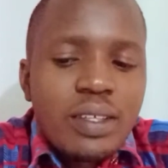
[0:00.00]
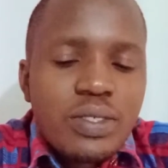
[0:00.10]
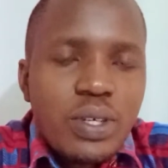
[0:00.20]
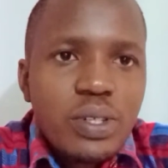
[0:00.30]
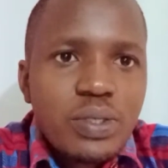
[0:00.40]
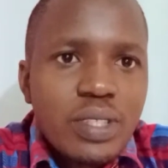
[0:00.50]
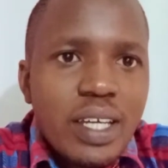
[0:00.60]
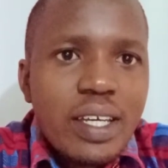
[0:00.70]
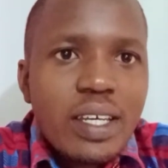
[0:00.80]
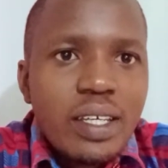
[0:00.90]
So
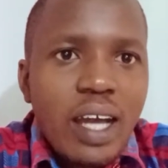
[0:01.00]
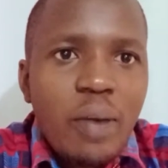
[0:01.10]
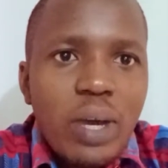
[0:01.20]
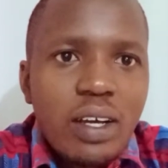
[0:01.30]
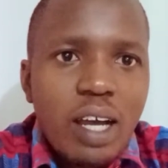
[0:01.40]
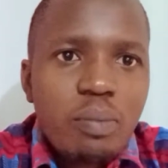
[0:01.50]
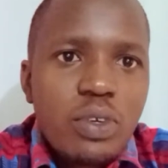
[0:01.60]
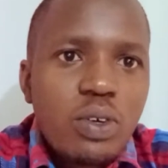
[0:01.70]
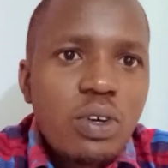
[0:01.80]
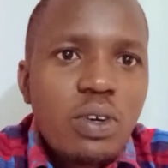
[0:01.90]
today, I welcome
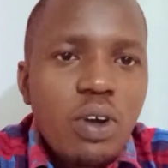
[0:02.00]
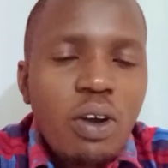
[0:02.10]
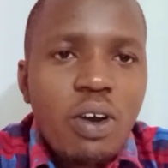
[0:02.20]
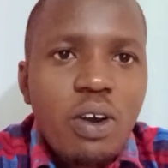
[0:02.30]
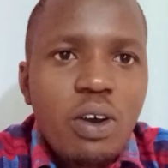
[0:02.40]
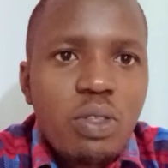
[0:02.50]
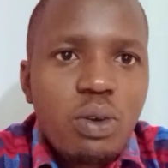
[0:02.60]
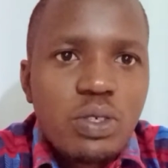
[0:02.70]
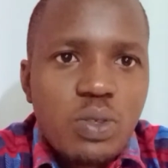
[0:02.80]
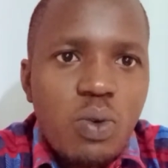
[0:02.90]
you, all
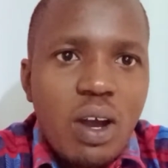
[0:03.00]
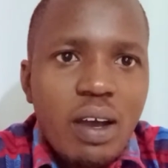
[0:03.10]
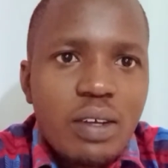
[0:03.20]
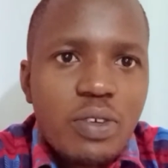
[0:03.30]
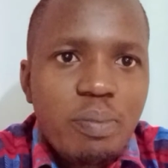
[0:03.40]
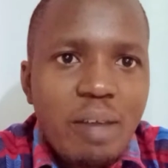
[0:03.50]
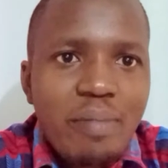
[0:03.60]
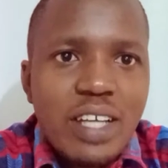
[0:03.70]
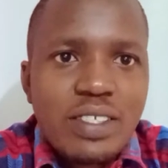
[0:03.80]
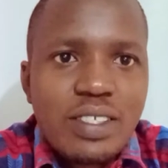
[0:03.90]
those who are new
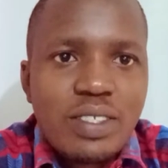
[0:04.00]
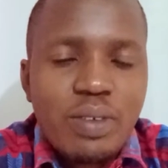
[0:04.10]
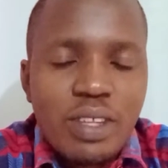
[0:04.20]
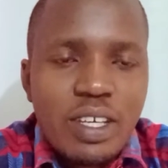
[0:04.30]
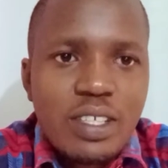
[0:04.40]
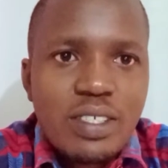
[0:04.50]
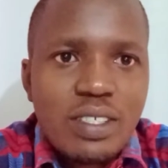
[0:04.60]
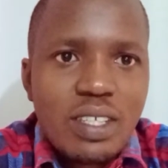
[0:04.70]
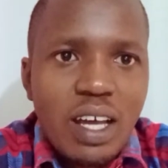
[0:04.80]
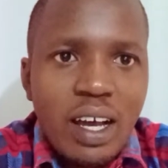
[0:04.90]
members to
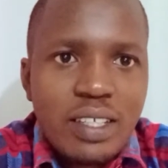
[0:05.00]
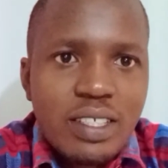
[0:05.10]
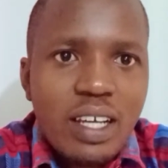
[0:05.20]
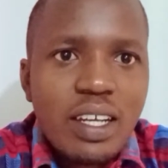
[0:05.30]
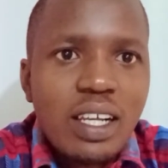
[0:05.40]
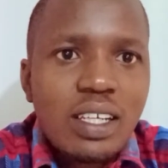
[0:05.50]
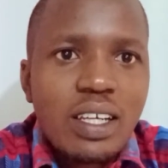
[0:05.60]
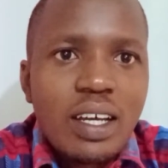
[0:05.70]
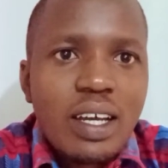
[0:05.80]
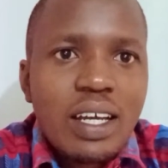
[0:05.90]
this channel.
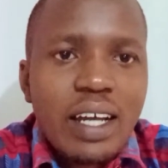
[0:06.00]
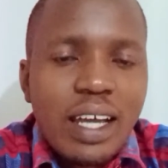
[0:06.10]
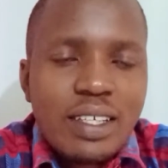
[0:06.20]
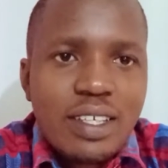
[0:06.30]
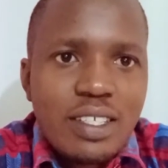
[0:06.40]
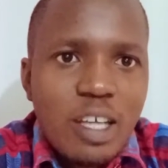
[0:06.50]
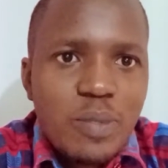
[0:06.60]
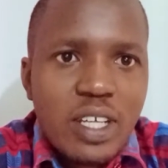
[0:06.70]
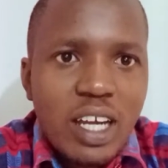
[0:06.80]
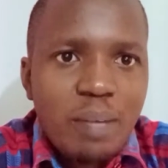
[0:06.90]
Kindly
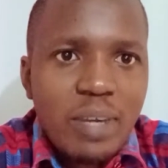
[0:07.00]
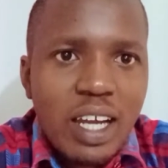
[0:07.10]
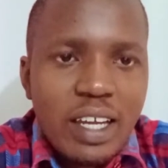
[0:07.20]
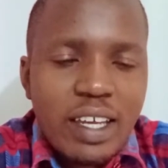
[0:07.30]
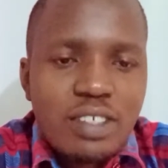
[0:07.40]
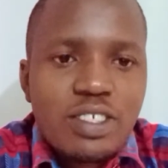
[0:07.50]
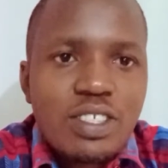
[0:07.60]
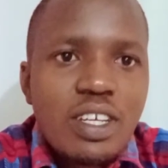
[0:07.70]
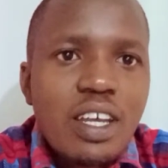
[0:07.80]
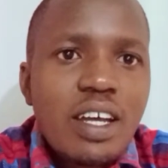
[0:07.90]
subscribe, like, and
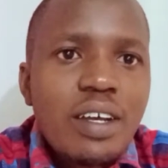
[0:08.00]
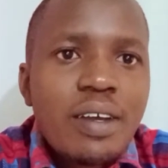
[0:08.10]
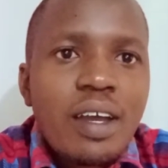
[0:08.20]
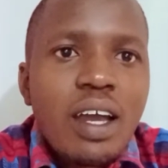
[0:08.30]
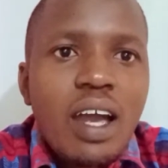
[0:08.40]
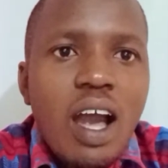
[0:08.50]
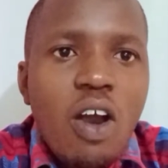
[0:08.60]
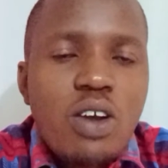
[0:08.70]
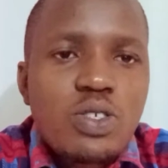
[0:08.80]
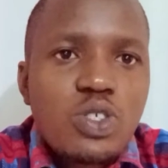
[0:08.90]
share.
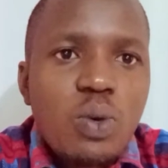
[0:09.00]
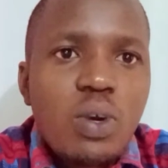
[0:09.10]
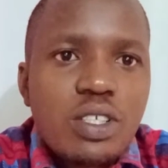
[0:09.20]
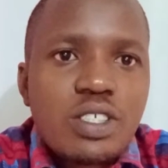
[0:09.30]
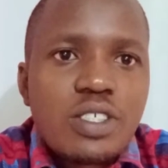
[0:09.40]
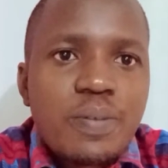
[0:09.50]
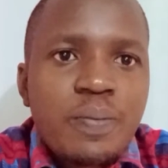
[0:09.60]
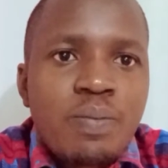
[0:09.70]
Also watch.